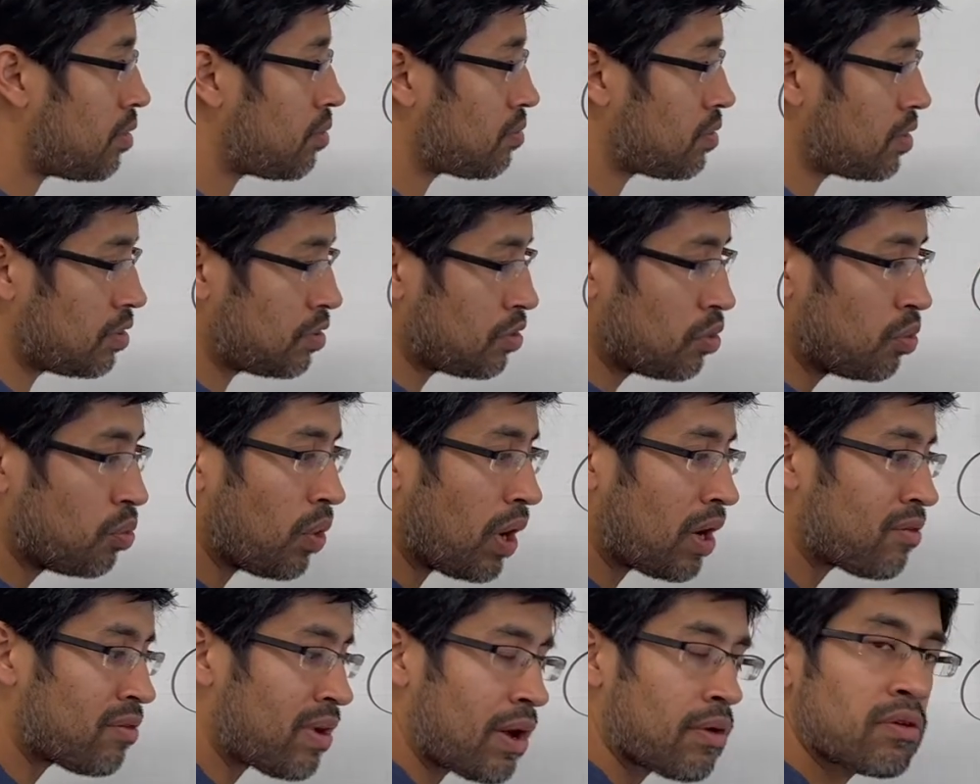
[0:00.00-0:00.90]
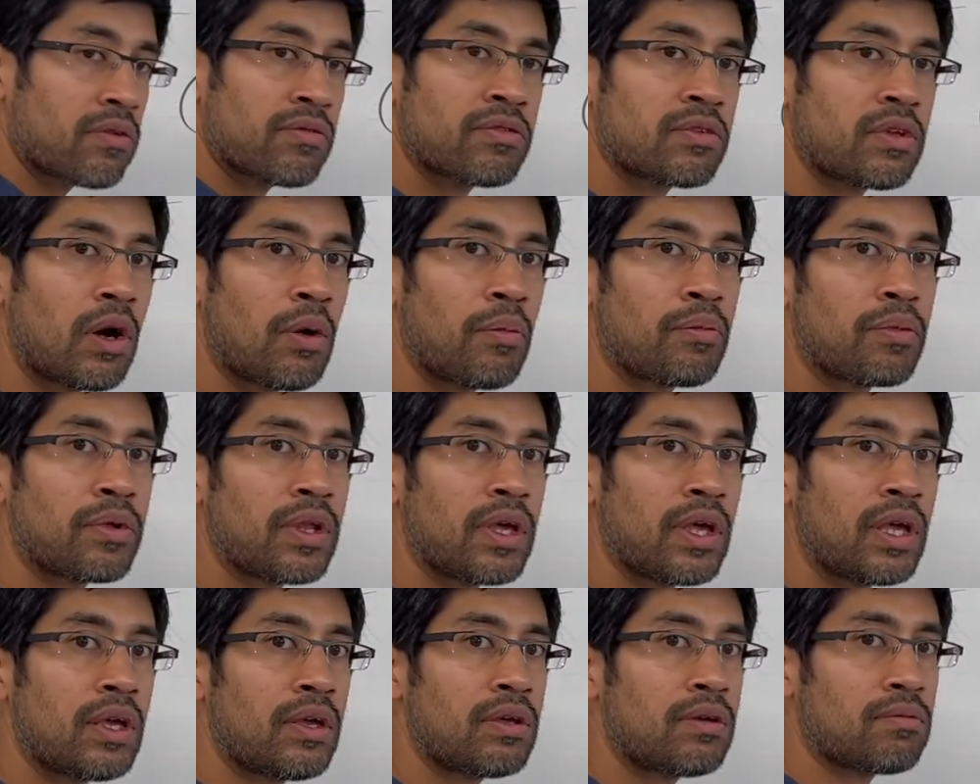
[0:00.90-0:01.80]
do one round of
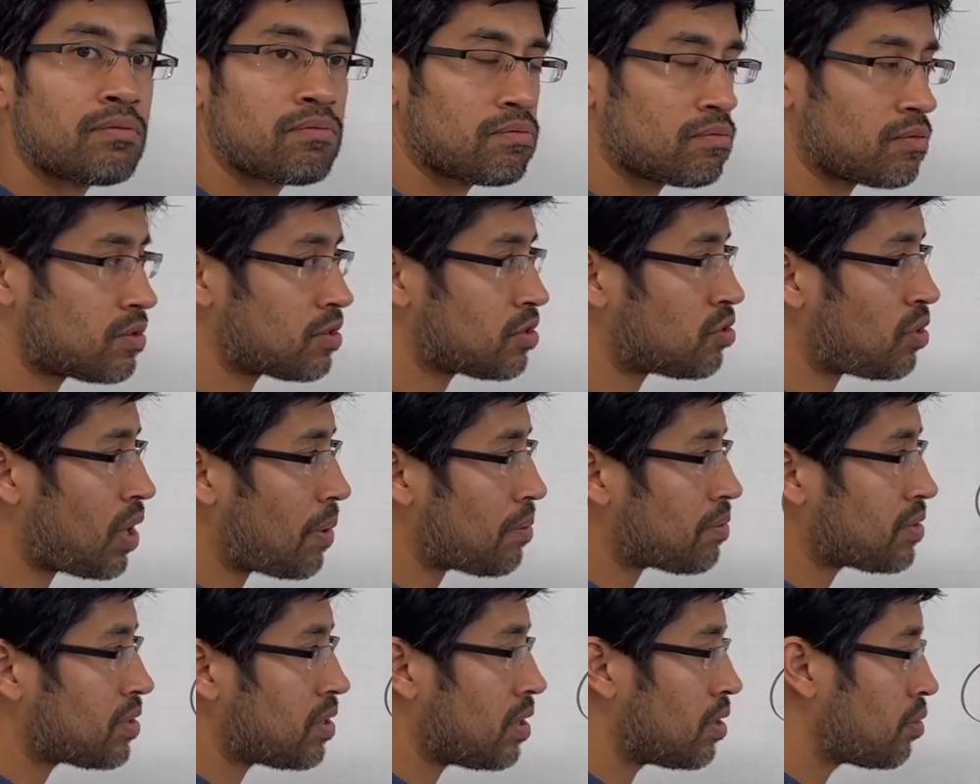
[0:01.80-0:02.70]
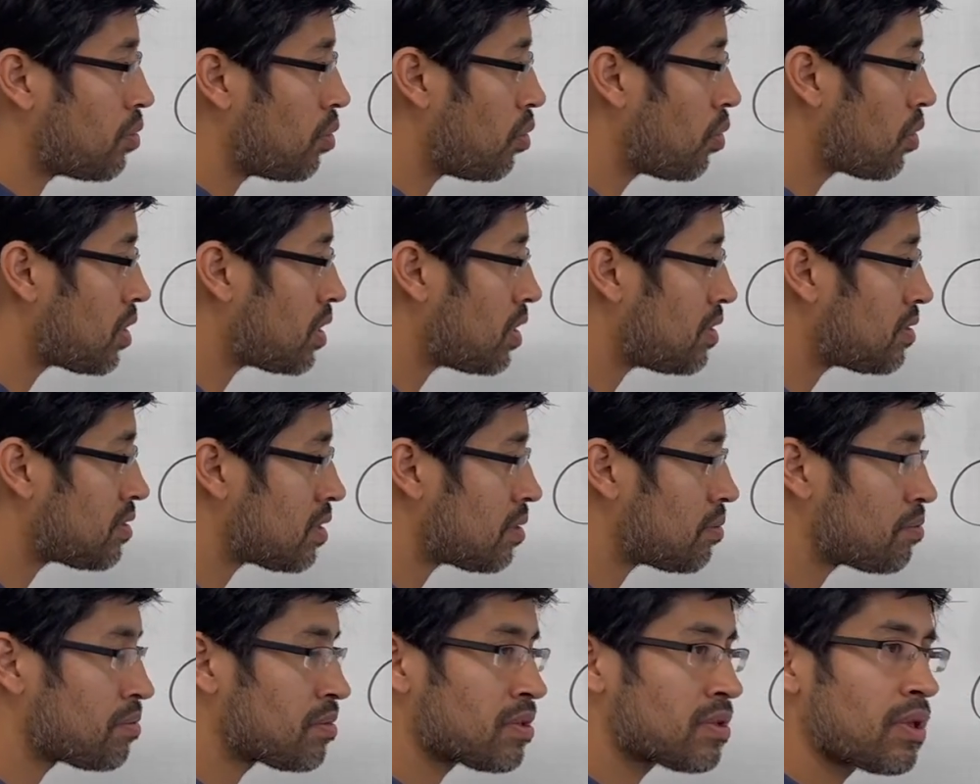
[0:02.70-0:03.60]
sampling, trap certain
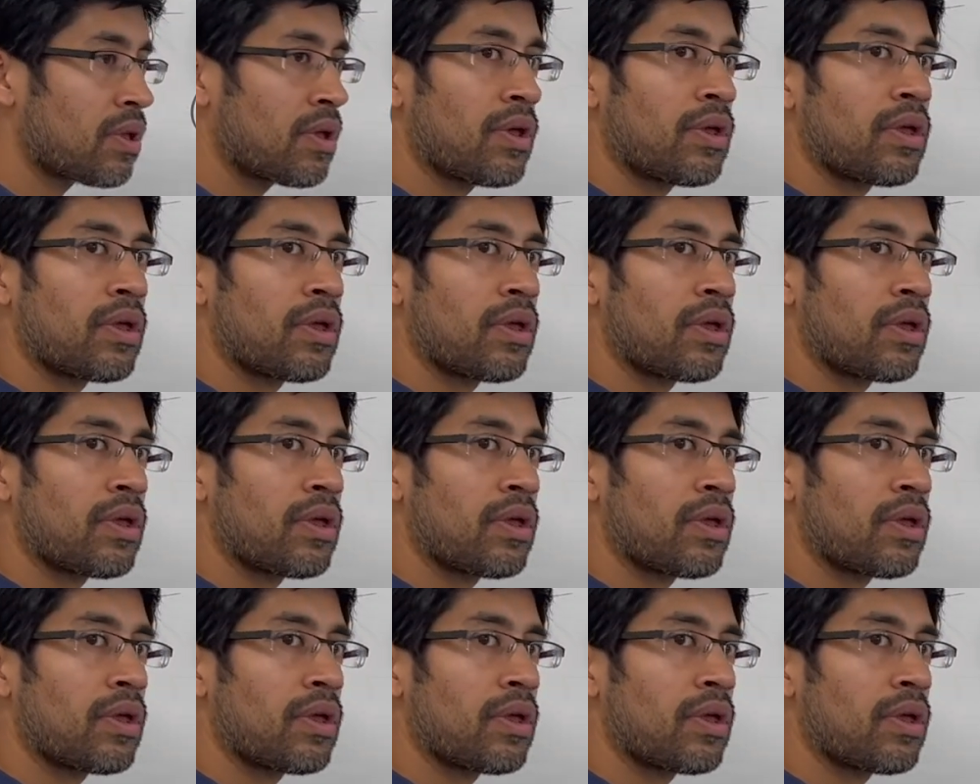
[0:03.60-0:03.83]
organisms,